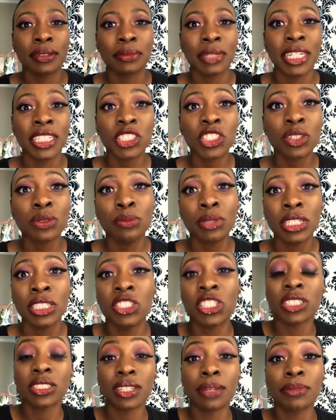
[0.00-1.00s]
it should be
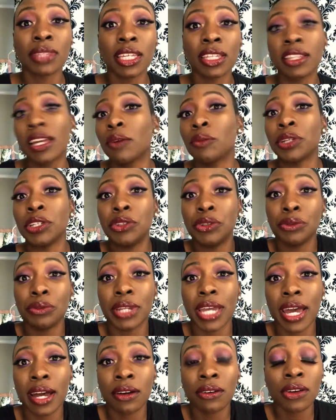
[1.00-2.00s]
just something that we do
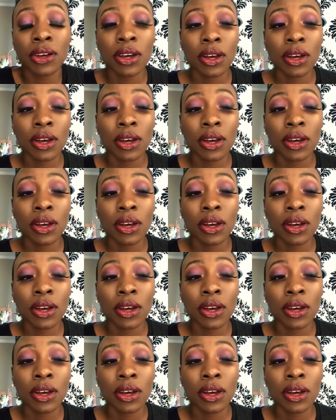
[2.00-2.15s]
now.